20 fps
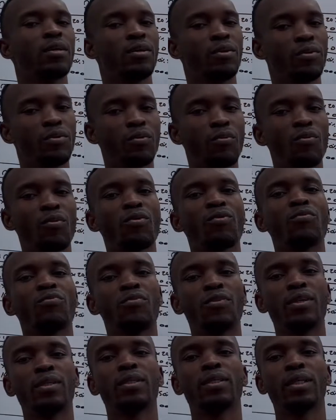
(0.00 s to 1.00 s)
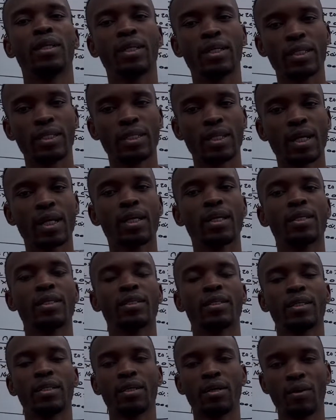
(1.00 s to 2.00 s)
you won't face any
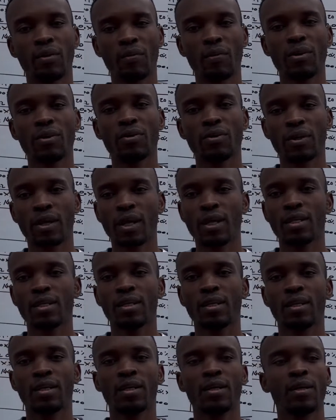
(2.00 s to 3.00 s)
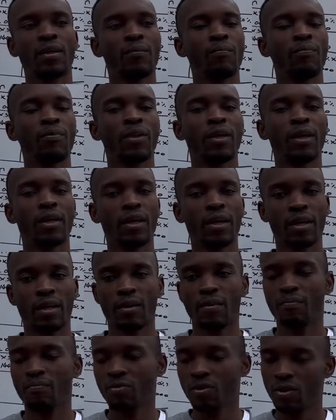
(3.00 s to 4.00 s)
challenge when you write
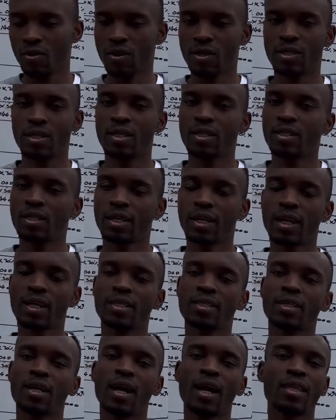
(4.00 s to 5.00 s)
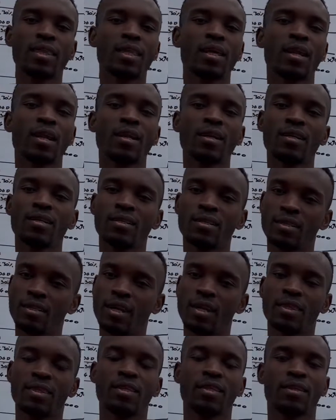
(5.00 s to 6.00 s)
your test. Guys, 100 rand is
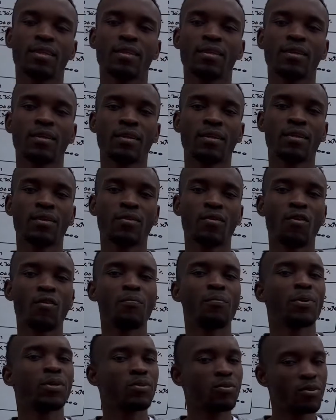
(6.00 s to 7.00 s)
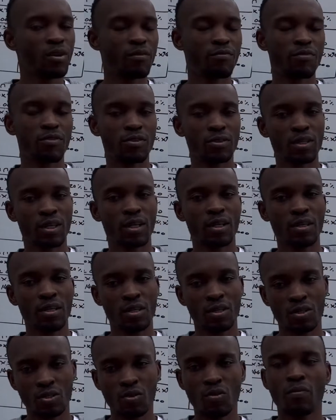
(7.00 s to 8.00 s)
nothing compared to your future.
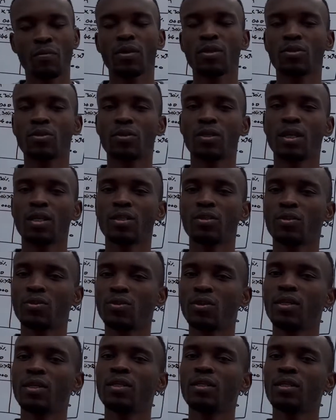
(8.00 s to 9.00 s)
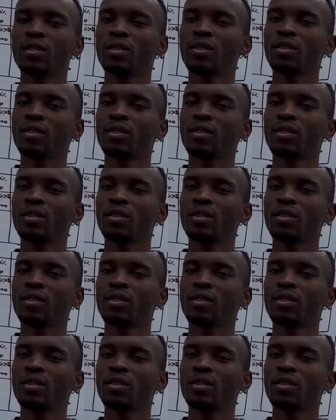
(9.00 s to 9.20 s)
So make sure that you join